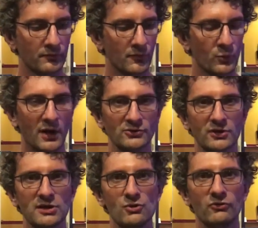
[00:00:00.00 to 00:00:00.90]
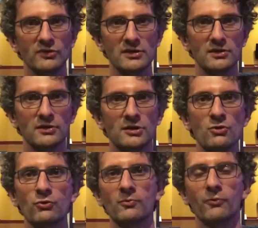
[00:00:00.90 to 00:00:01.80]
we're actually going to use the
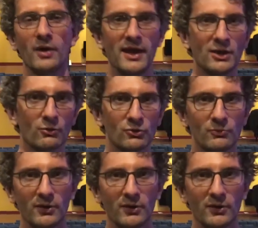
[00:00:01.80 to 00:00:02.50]
youth room for a hangout room.